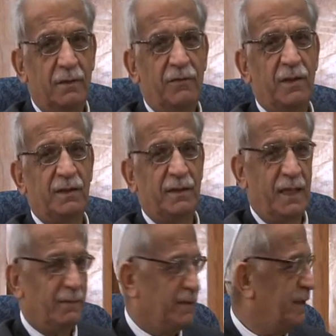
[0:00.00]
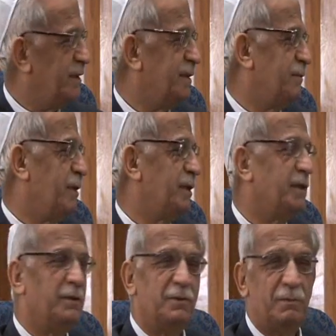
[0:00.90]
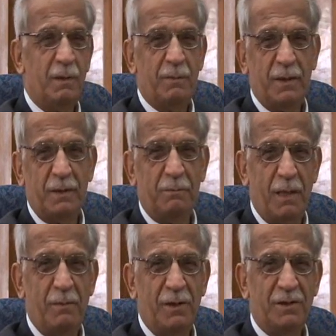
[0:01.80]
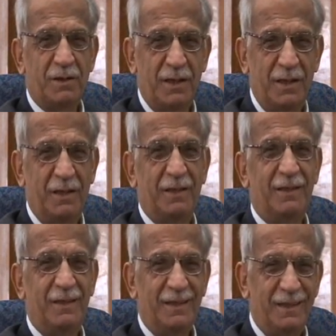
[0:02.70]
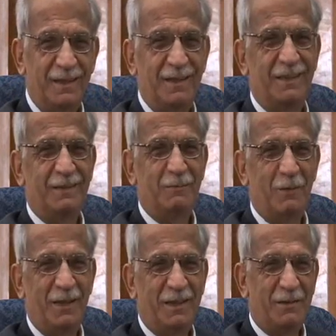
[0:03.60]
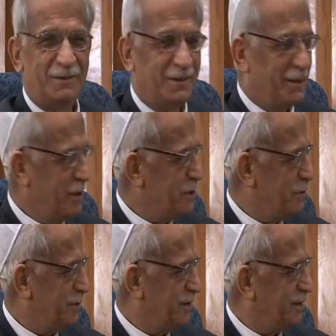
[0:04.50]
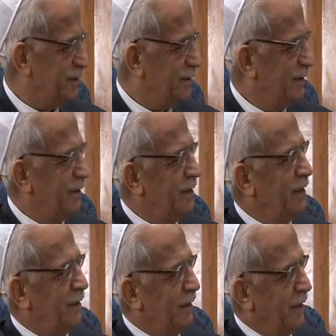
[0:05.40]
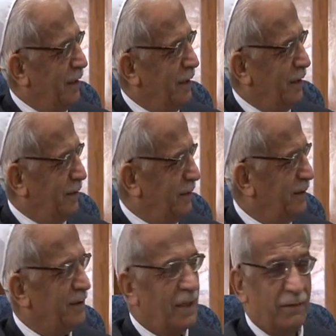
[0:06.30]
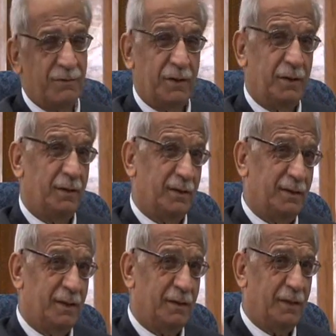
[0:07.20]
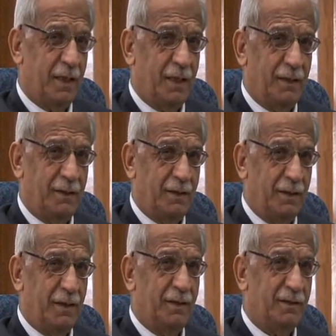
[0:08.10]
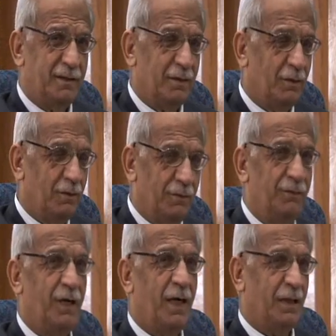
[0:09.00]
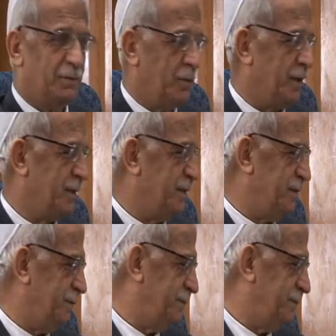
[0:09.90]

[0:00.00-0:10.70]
The first time that the Samaritan newspaper published in 1000 issues. And this is after 38 years of hard work.